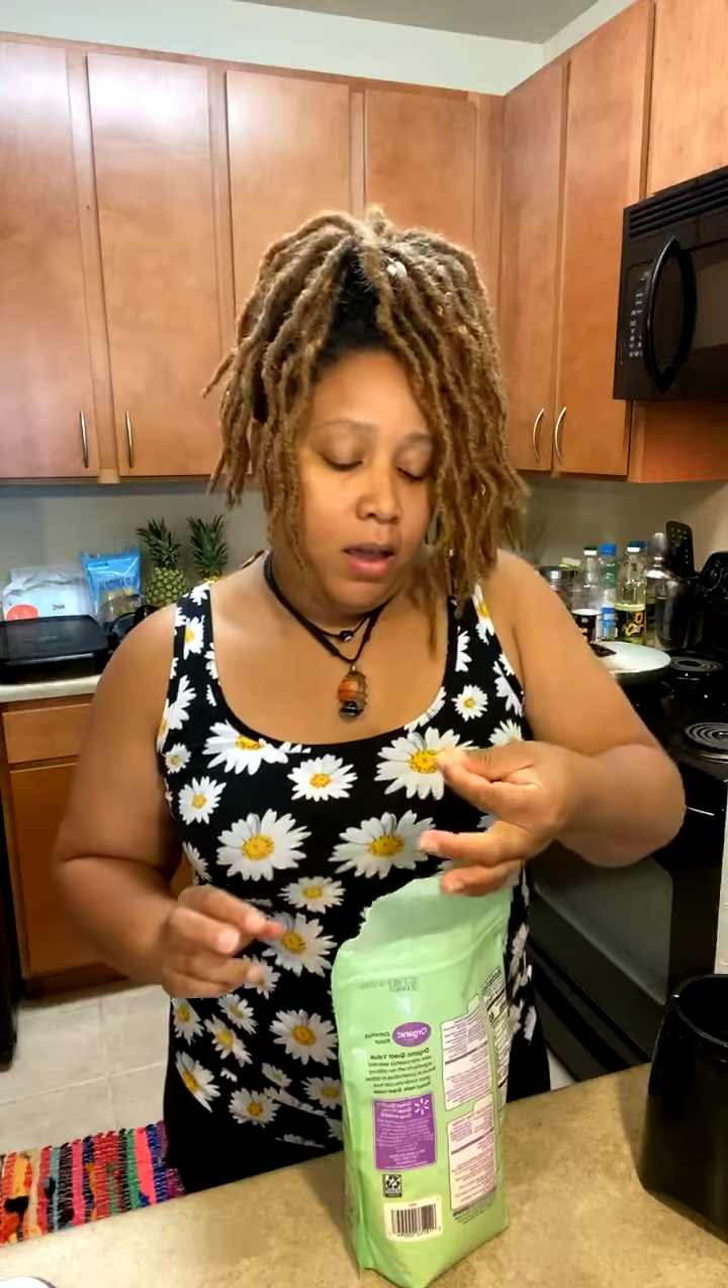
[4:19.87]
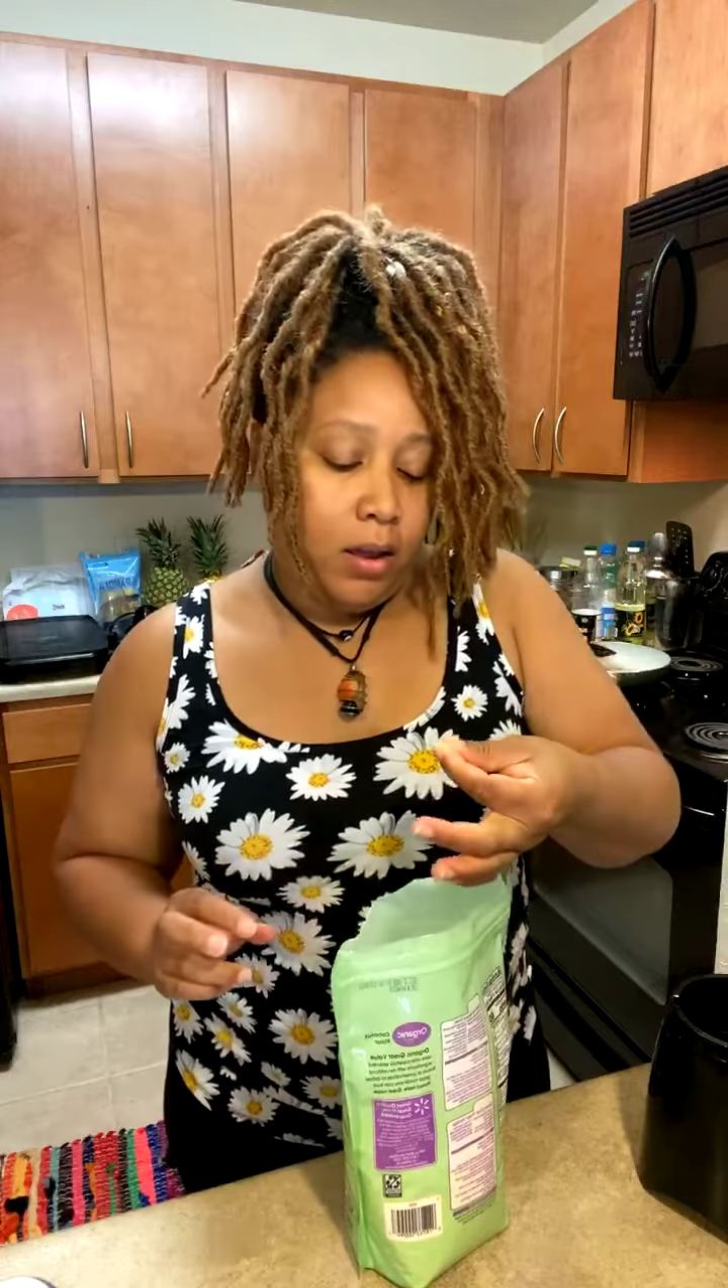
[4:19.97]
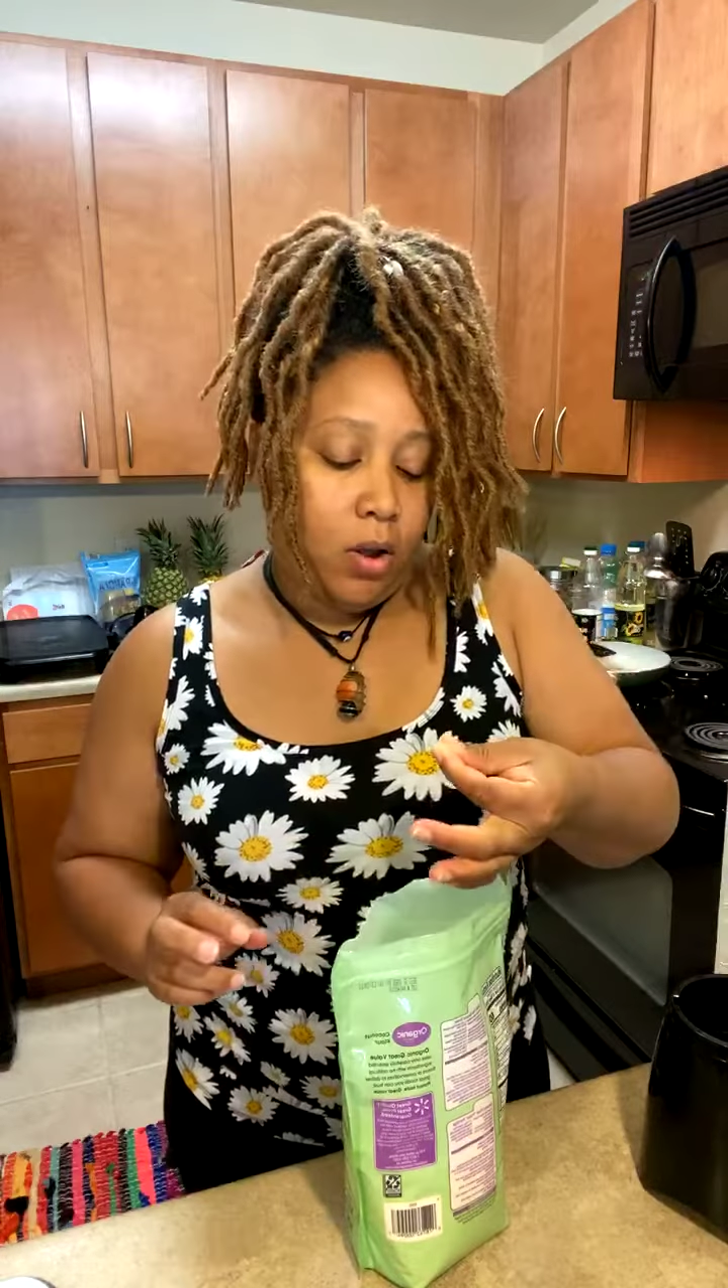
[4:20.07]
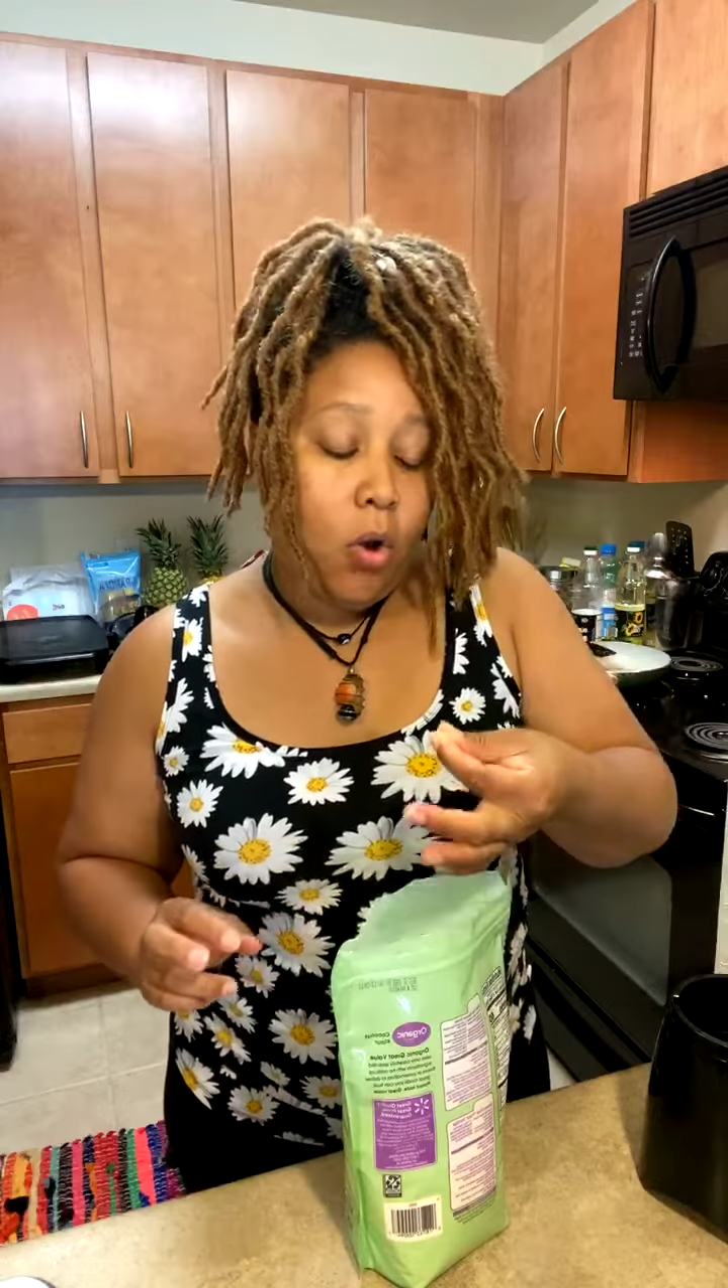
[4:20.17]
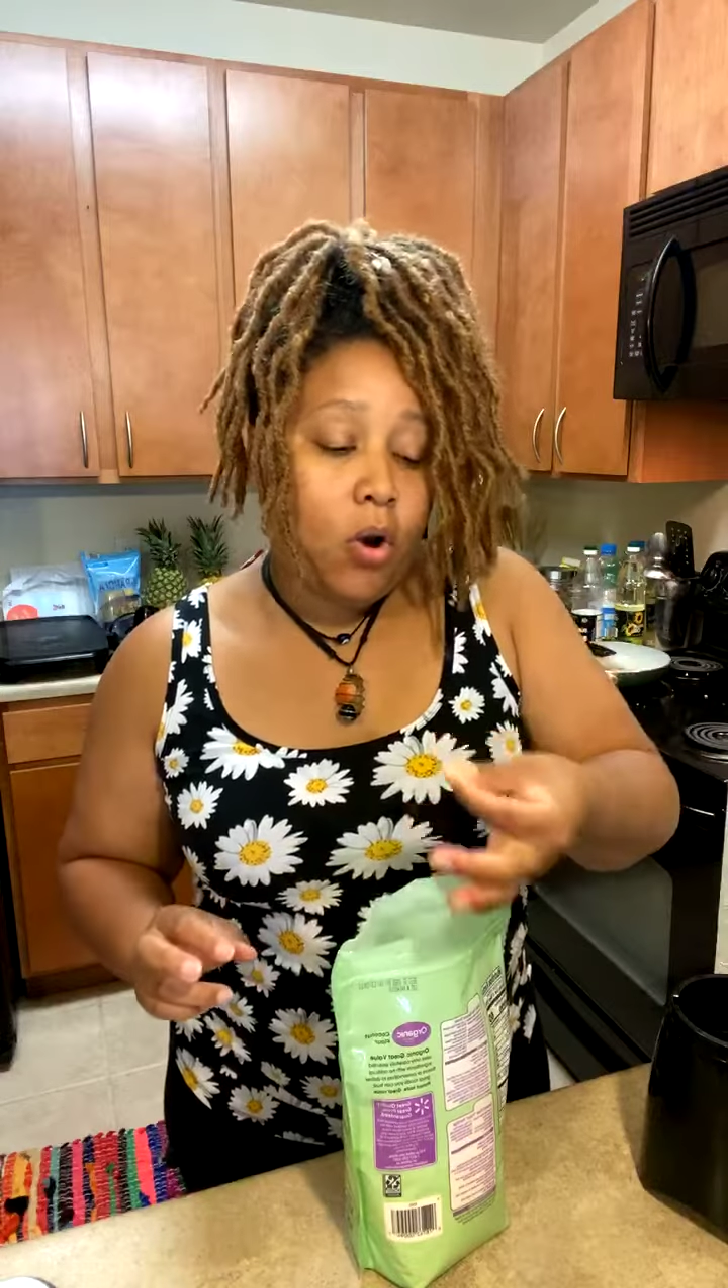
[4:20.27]

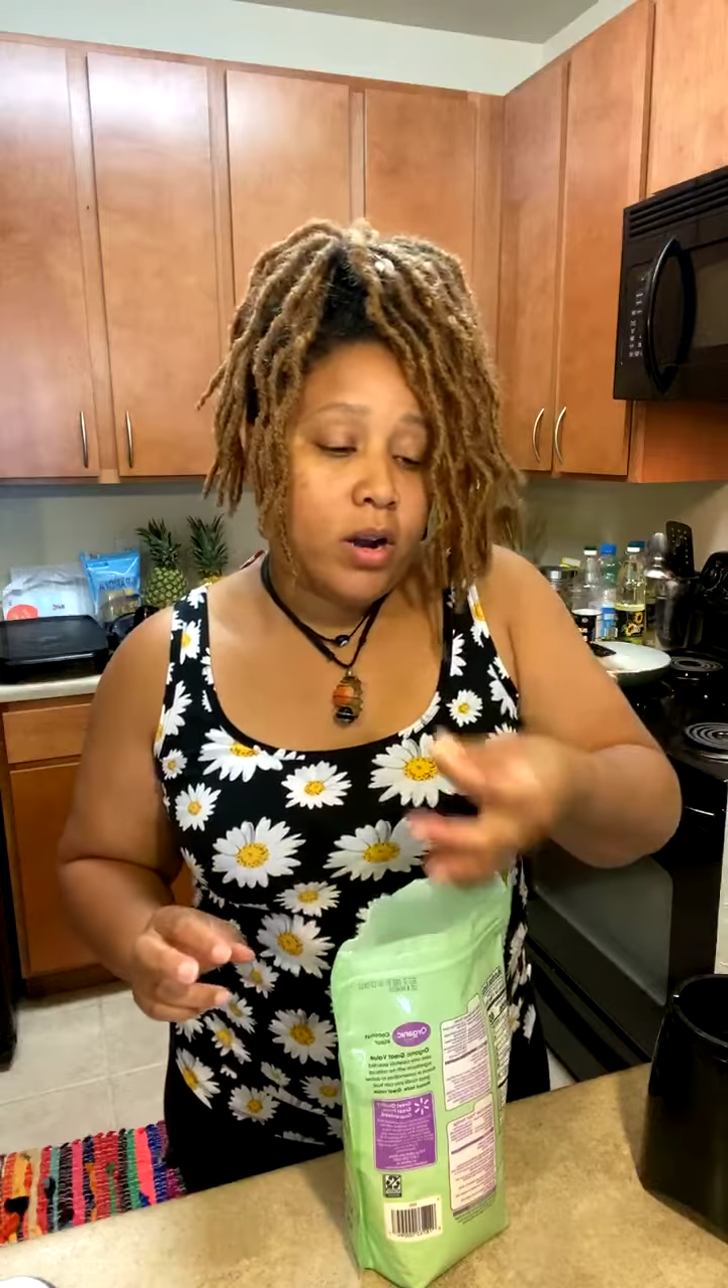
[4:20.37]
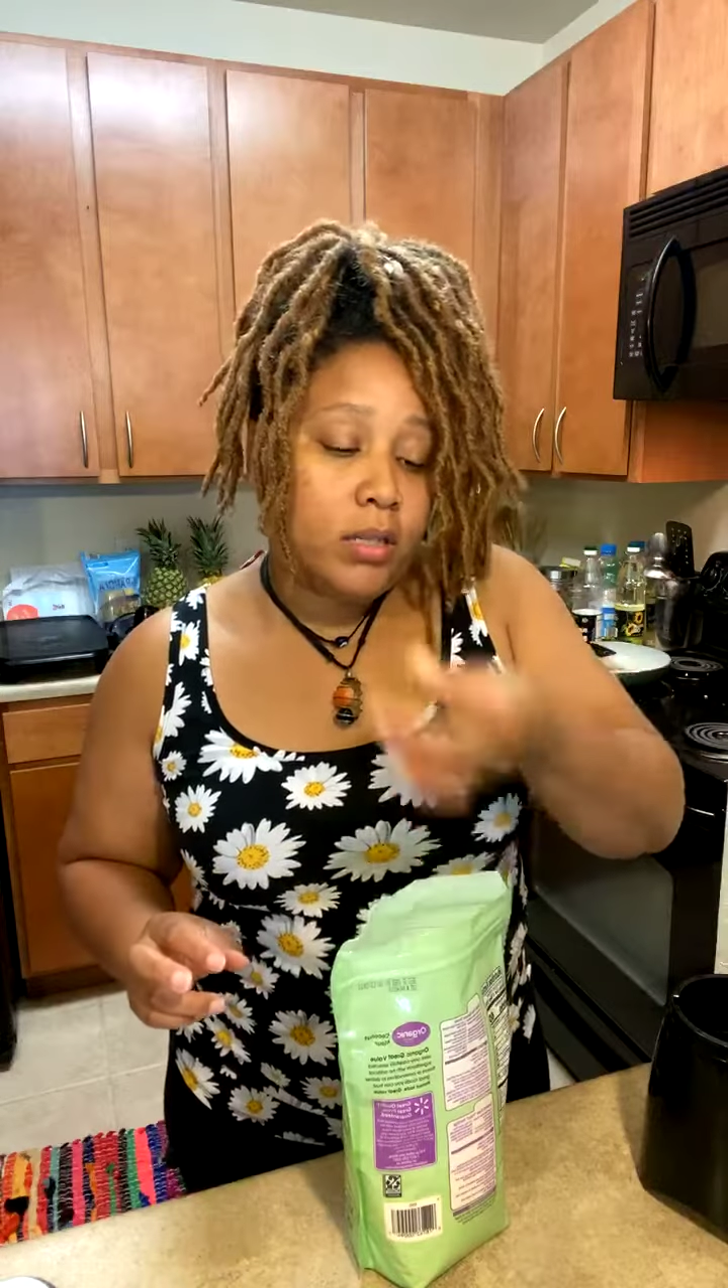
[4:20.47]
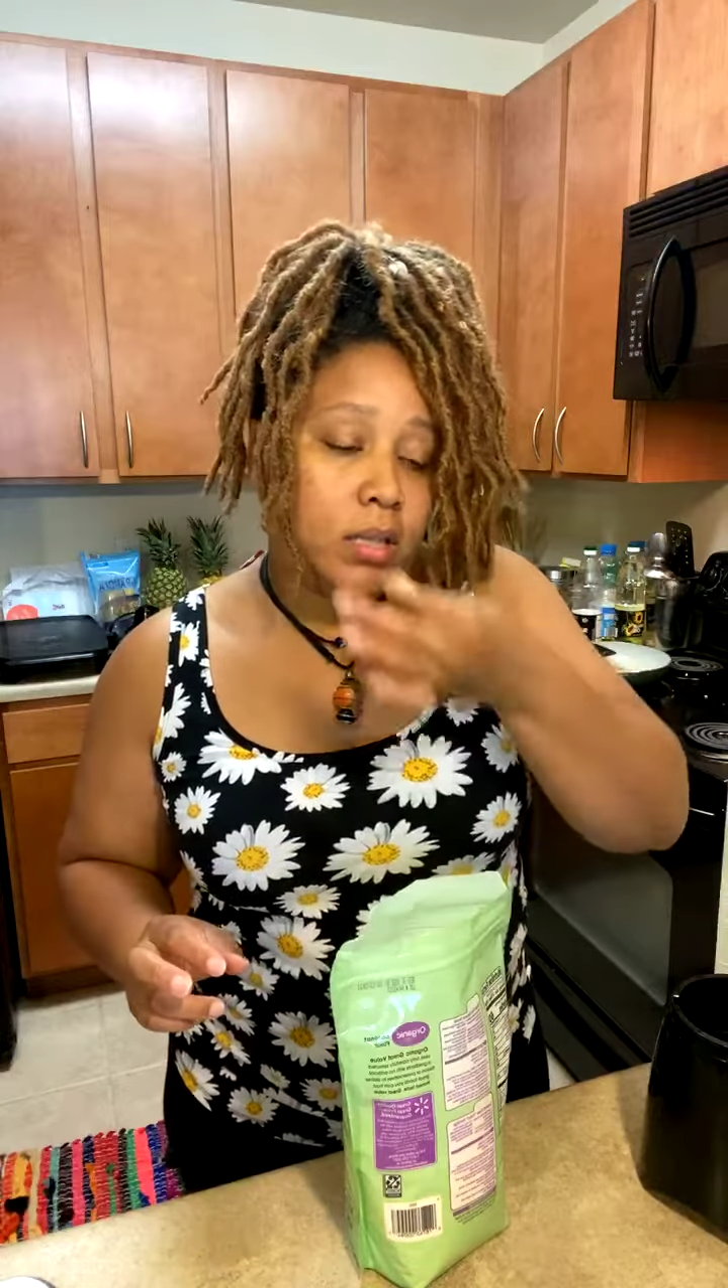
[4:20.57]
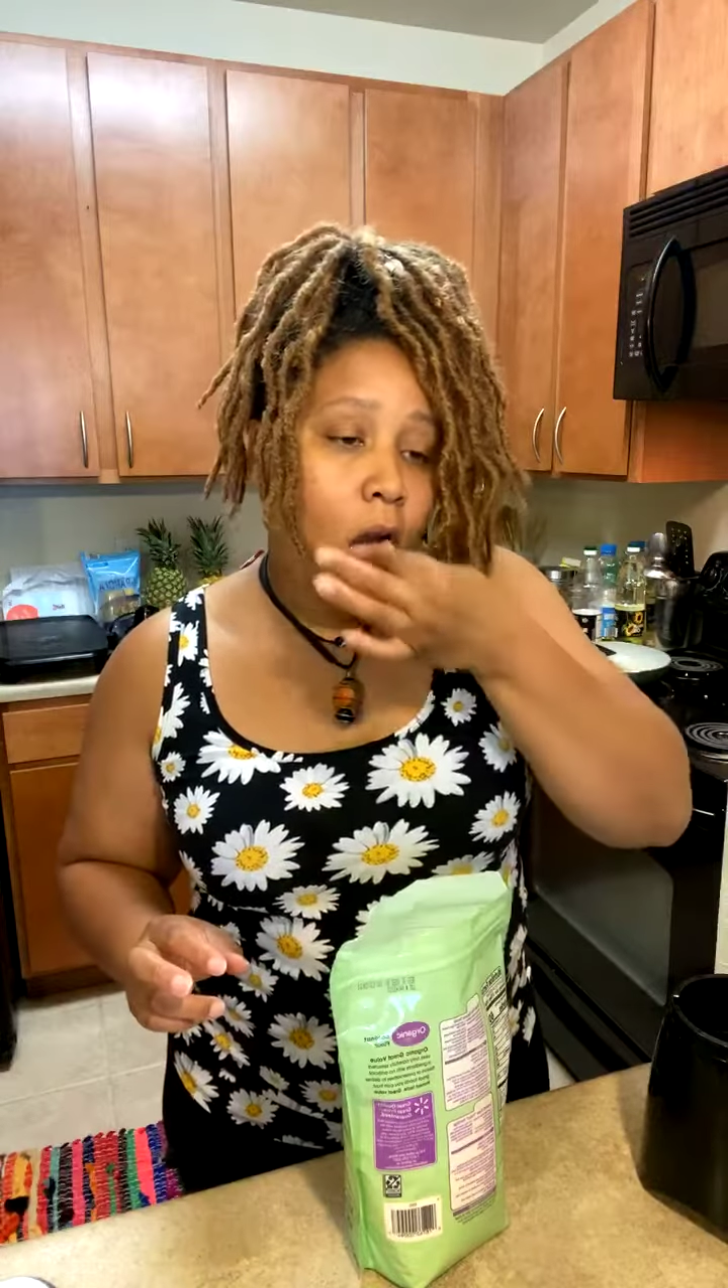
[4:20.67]
coarse.